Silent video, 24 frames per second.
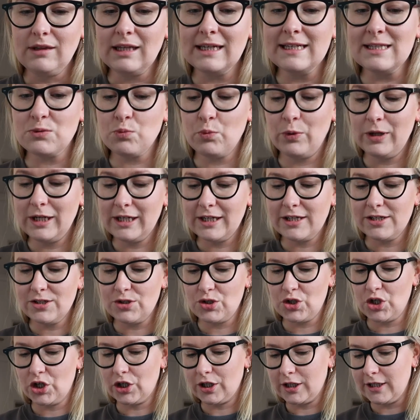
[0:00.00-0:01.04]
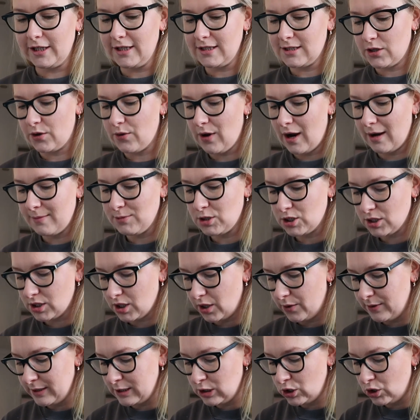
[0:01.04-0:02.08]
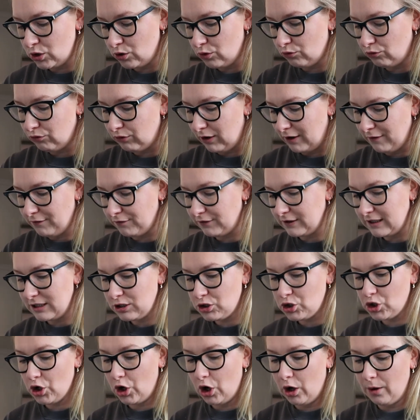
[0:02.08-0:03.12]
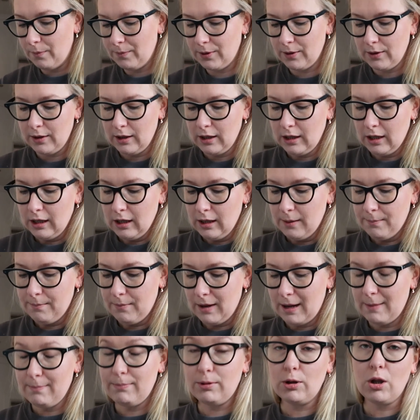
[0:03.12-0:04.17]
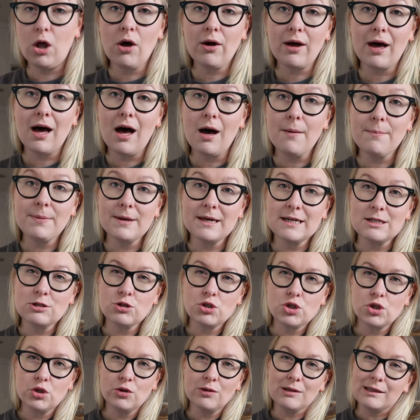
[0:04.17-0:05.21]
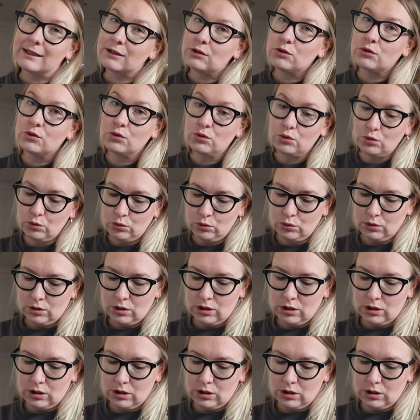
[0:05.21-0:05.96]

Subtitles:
It's Whittaker's chocolate. So I'm just going to roughly chop my block up into little